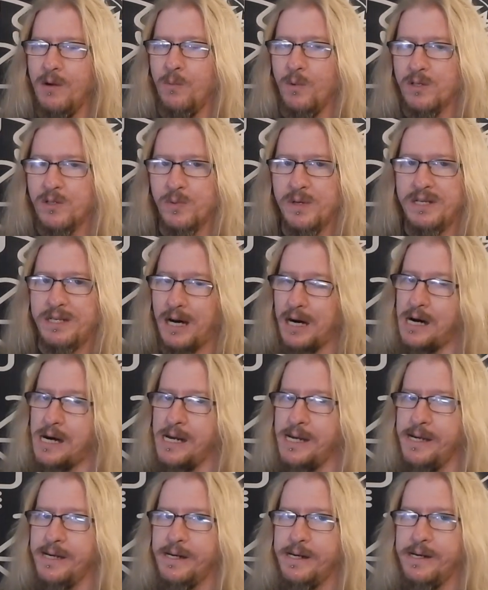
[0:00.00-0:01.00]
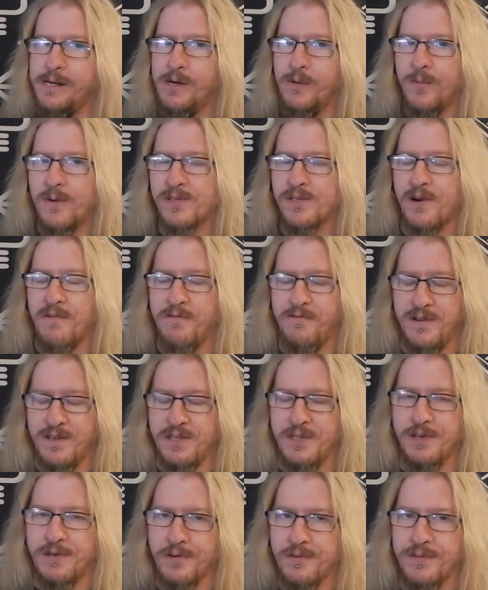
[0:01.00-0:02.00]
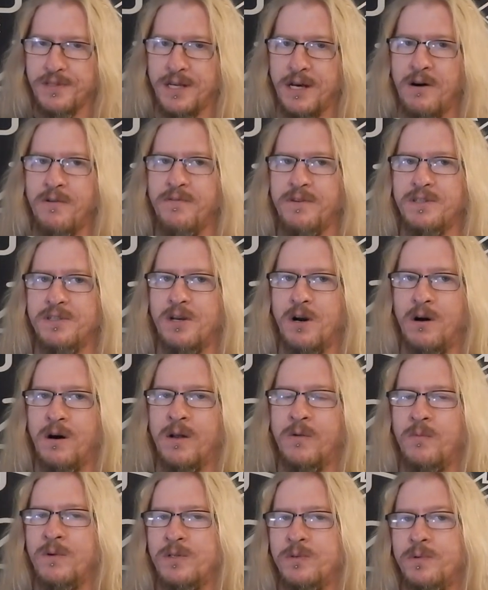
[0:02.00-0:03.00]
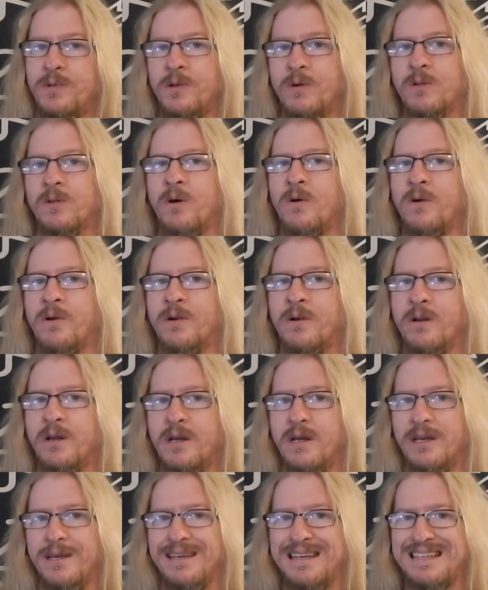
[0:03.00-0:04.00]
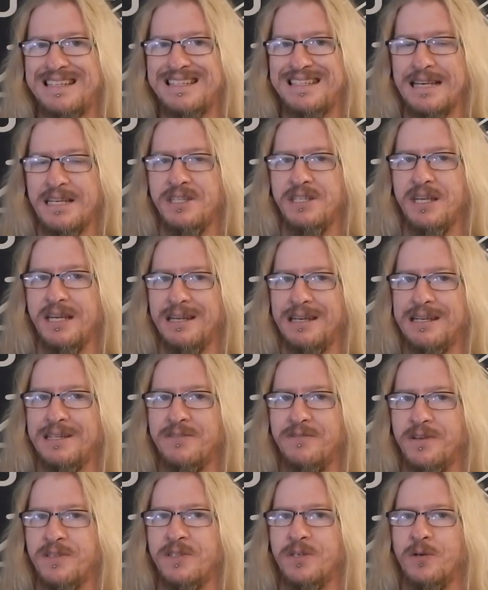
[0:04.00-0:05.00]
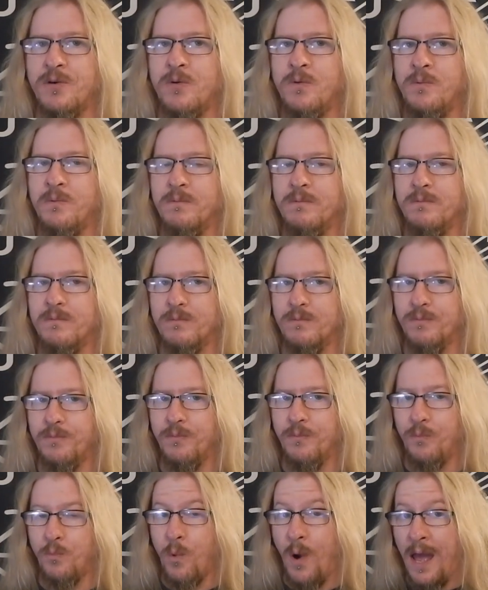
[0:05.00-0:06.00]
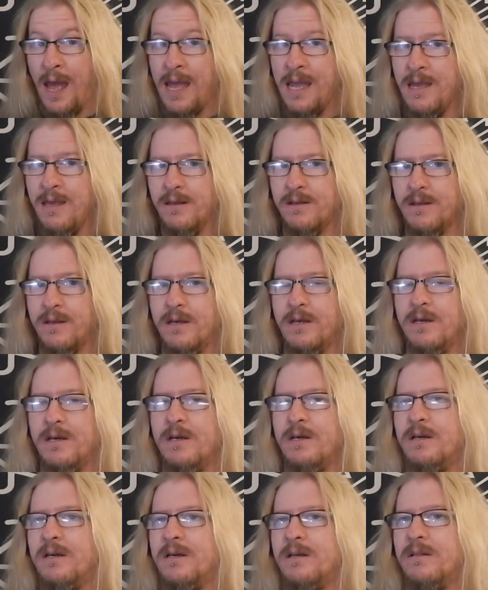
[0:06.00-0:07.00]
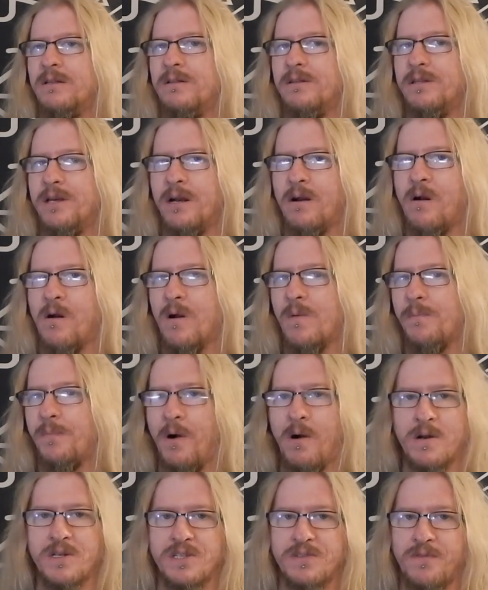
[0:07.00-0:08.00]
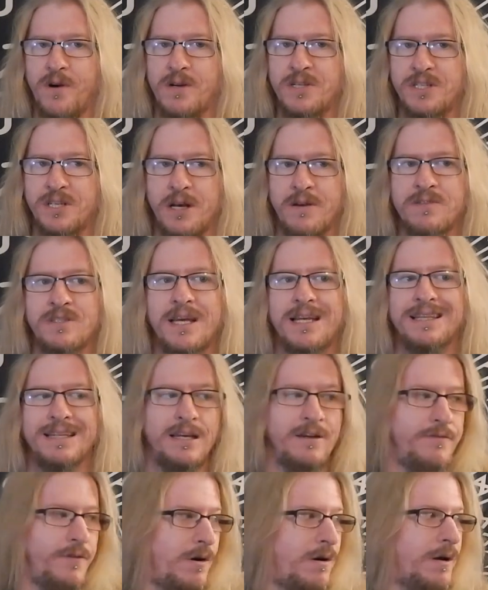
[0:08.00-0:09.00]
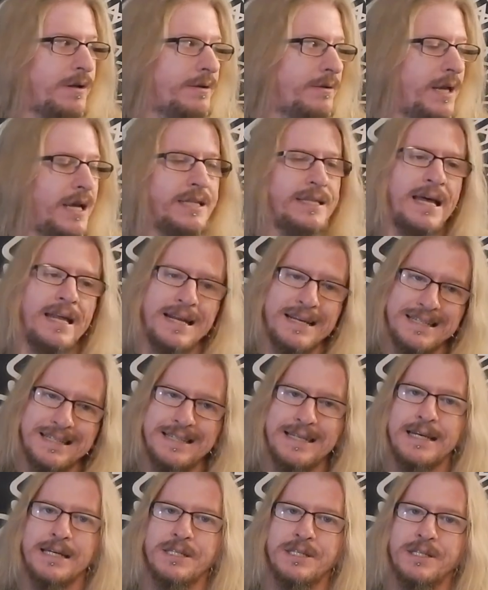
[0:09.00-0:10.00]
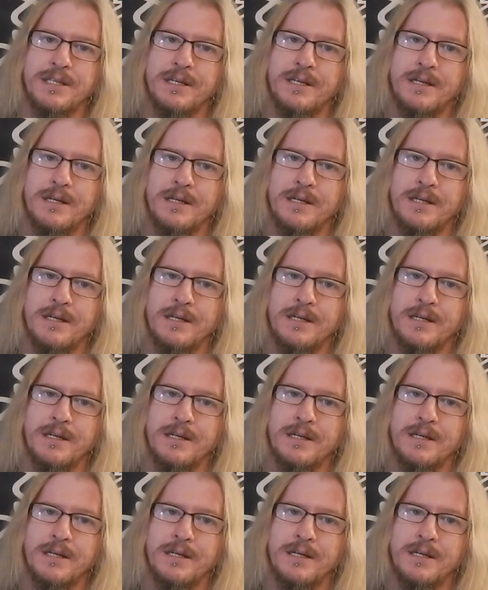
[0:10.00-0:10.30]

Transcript: once we die, once our physical self is gone, once we no longer exist in this physical way, there are parts of ourselves that live on and that exist.